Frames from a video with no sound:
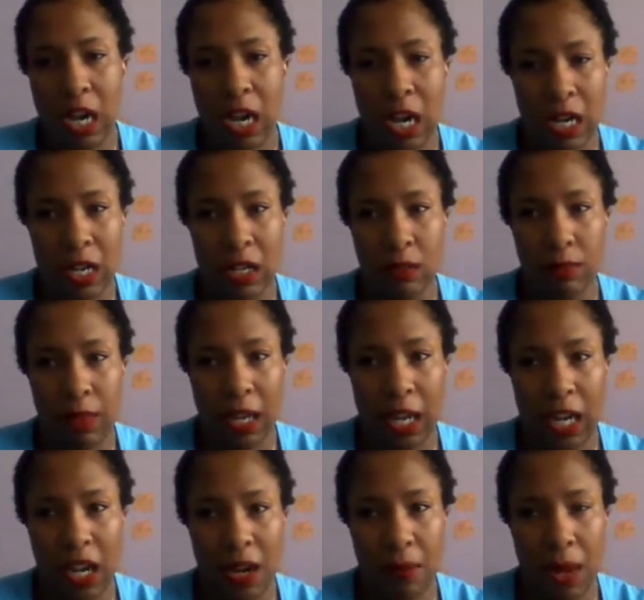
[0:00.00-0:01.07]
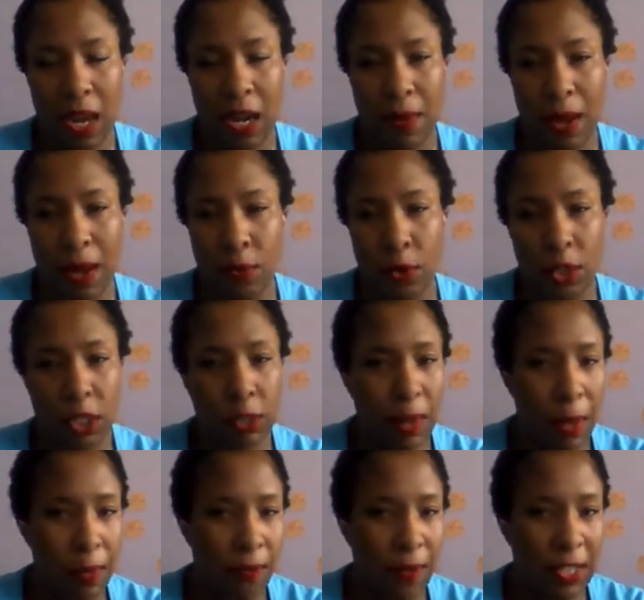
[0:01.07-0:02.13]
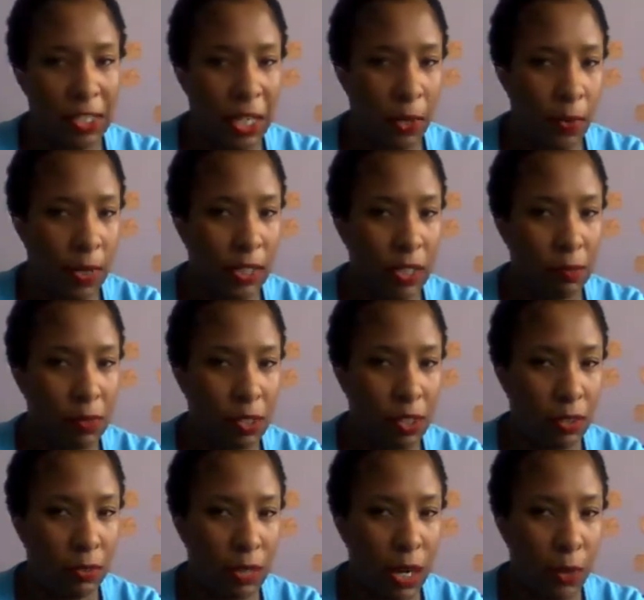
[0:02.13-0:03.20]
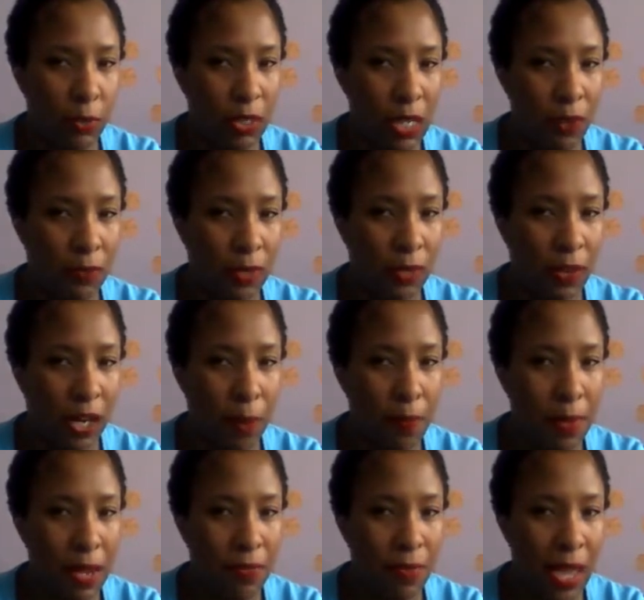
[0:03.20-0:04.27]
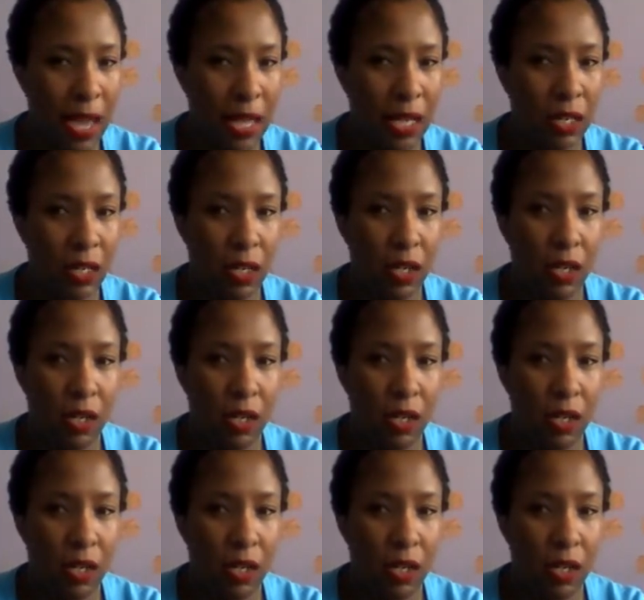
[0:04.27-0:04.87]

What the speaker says: not getting paid by them, of course, but I'm investing with them, so I would definitely recommend that.